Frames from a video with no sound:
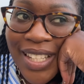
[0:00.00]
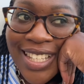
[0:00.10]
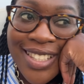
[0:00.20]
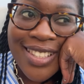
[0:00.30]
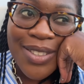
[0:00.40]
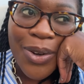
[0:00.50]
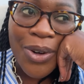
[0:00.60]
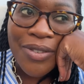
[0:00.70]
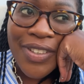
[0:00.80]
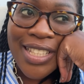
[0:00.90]
it's so
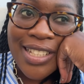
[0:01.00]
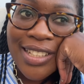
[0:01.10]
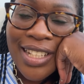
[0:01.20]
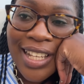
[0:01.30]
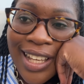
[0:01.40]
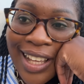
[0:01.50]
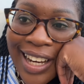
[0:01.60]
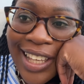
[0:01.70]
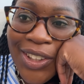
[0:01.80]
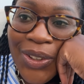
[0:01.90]
convicting.
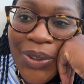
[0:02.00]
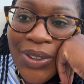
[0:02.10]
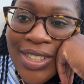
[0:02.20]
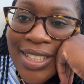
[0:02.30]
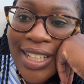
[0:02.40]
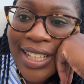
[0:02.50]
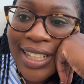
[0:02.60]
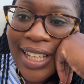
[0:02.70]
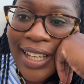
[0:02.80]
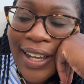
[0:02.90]
Like, you know, today,
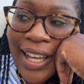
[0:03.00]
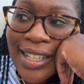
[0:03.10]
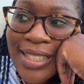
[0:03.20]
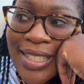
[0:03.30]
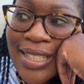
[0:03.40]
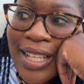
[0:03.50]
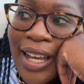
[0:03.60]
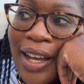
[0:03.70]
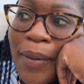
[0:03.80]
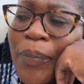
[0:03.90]
like, as
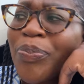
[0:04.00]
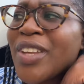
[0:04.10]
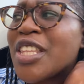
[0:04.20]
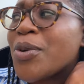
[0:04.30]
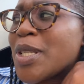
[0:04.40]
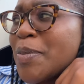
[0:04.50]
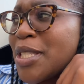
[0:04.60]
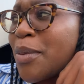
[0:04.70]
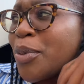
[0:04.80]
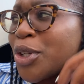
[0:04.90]
I think it was
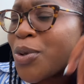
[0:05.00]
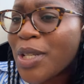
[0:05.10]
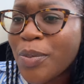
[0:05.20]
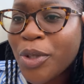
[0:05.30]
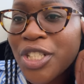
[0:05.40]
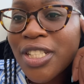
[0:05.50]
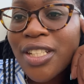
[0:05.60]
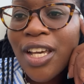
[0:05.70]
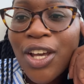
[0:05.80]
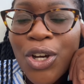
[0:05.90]
Pastor Bert who was preaching,
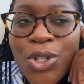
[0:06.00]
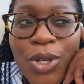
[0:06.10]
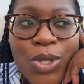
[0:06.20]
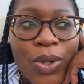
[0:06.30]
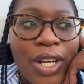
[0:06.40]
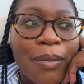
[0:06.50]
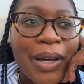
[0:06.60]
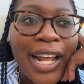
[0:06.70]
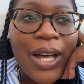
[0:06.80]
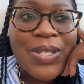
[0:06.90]
who was talking about
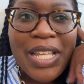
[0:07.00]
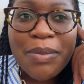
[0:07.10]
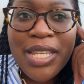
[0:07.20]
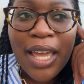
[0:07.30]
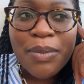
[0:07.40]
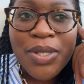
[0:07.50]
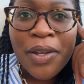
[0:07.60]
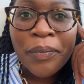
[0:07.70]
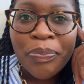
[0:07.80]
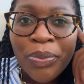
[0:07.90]
how sometimes
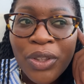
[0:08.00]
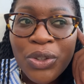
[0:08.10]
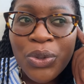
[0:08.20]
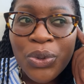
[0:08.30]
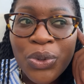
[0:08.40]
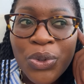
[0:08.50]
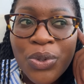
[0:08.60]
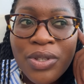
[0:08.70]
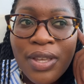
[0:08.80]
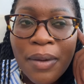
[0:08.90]
you
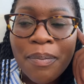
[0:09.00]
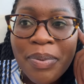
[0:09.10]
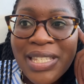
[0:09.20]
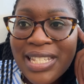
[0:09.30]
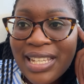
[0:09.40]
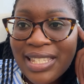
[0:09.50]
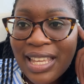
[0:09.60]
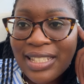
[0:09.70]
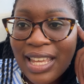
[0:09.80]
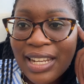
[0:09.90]
use business
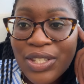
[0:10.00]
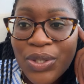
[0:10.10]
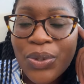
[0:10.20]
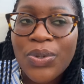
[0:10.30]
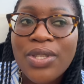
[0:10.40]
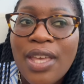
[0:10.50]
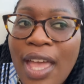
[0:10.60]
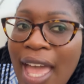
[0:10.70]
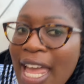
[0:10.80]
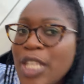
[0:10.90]
as an excuse,
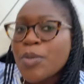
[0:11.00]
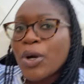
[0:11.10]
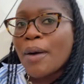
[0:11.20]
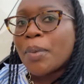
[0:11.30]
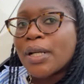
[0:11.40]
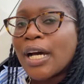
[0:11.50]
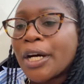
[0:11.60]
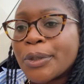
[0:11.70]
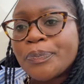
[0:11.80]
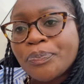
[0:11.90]
and he spoke about how